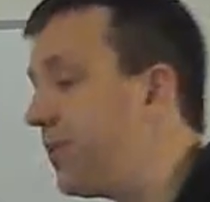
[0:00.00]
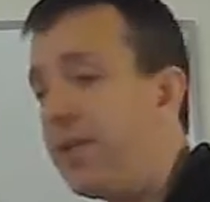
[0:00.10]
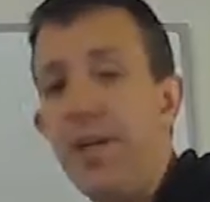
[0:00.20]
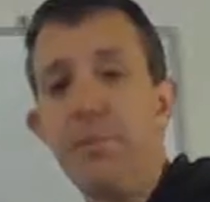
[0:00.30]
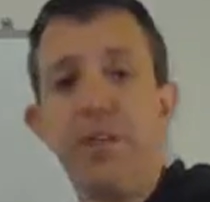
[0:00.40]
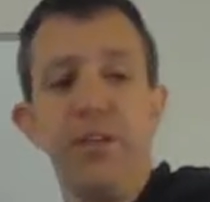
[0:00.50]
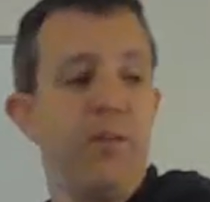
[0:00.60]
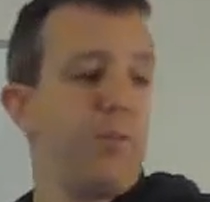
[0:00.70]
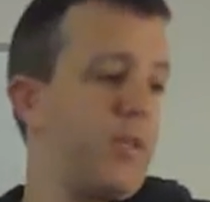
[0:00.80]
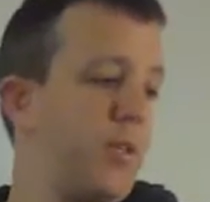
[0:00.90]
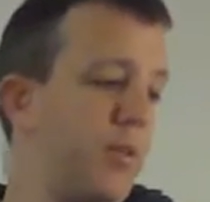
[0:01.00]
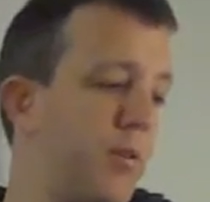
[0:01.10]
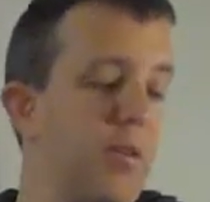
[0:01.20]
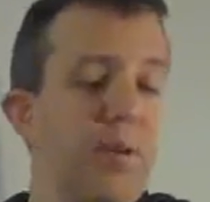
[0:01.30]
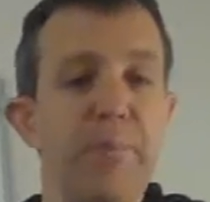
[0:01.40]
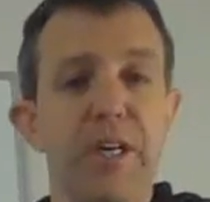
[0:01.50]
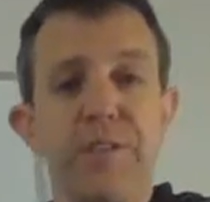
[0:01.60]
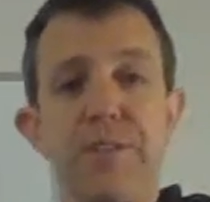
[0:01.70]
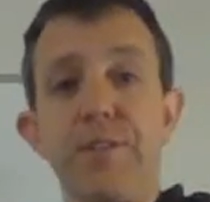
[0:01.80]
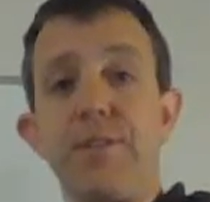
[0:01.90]
too terribly huge or
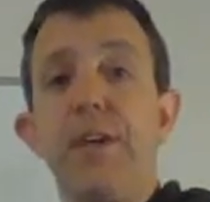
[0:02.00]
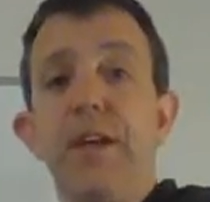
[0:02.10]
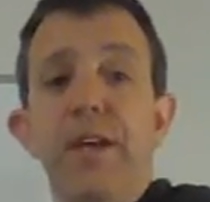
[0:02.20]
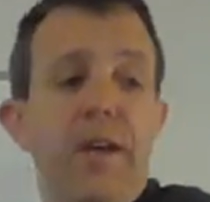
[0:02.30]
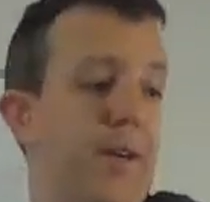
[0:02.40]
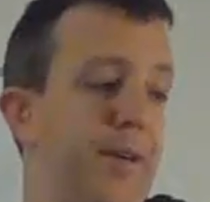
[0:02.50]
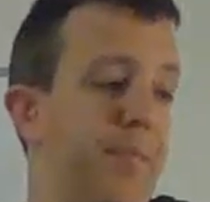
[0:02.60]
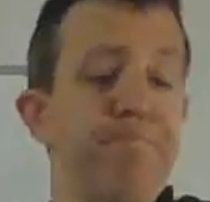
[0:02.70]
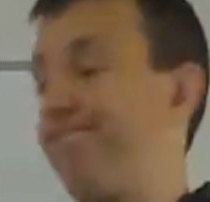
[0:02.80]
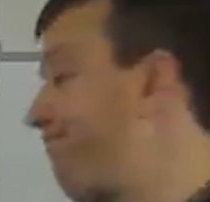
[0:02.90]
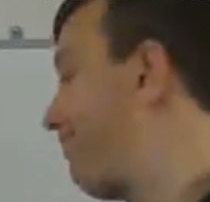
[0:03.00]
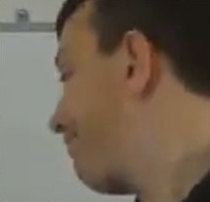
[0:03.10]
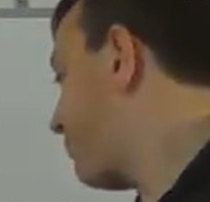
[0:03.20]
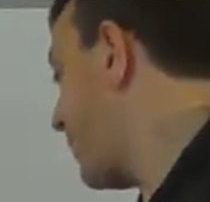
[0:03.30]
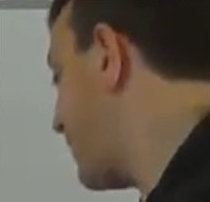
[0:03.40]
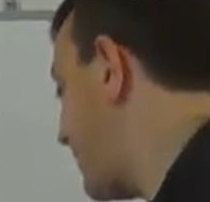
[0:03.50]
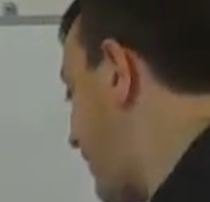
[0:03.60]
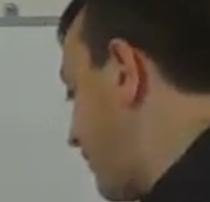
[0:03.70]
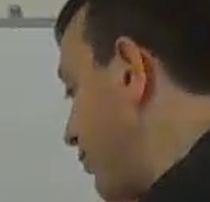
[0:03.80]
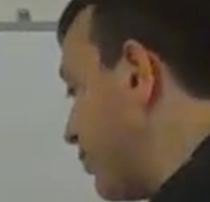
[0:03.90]
obnoxious, um, but I didn't
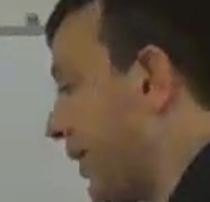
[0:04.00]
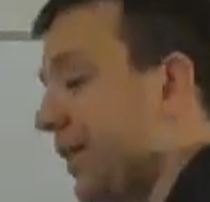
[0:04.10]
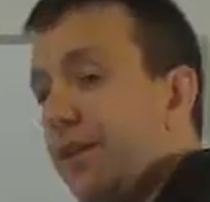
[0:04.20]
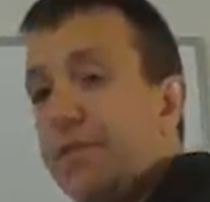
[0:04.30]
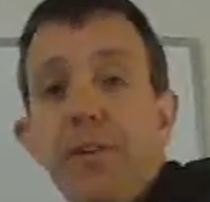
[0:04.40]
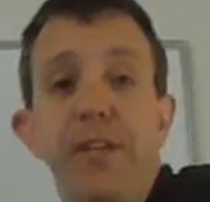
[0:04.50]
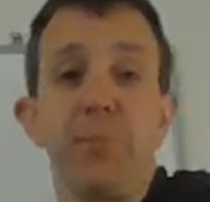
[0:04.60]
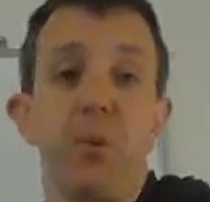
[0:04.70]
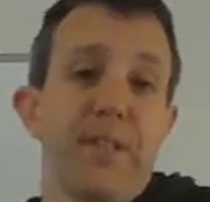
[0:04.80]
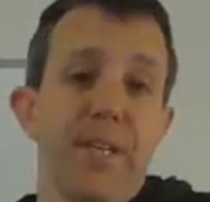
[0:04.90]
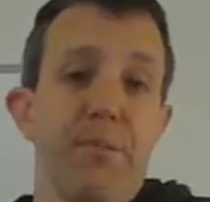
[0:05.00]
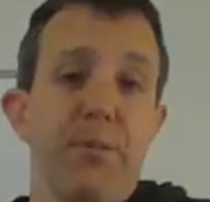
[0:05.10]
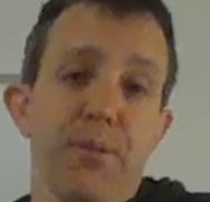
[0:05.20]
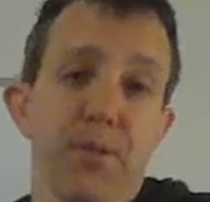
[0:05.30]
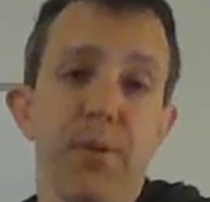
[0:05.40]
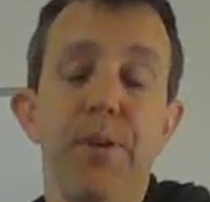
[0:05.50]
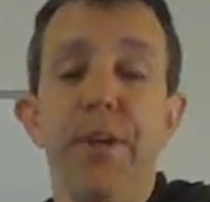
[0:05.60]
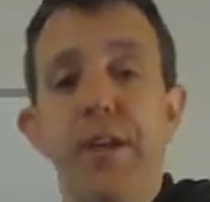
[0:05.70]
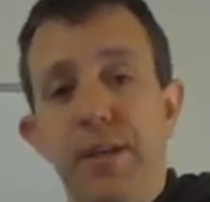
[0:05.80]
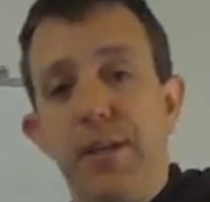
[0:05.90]
have room on here for any more examples. So
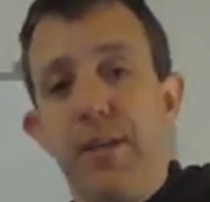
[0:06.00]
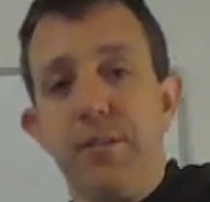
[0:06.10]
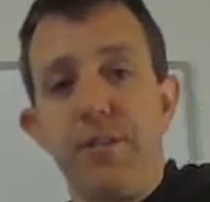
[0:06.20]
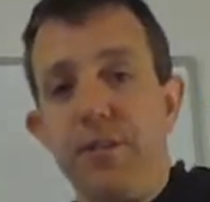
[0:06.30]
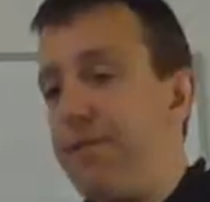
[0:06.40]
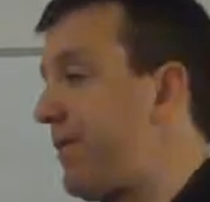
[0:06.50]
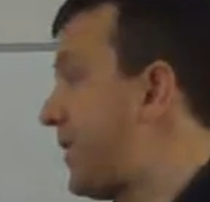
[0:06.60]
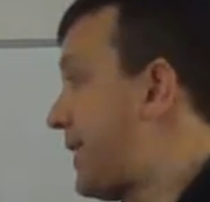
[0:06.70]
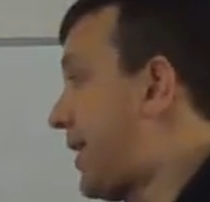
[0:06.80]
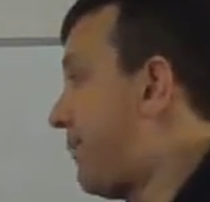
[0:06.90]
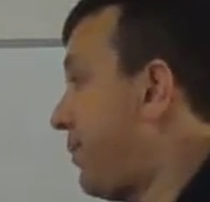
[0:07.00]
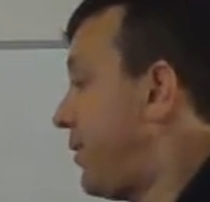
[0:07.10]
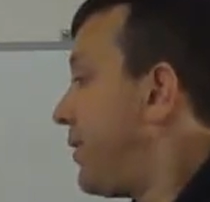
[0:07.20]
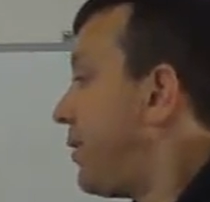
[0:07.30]
here's your first example.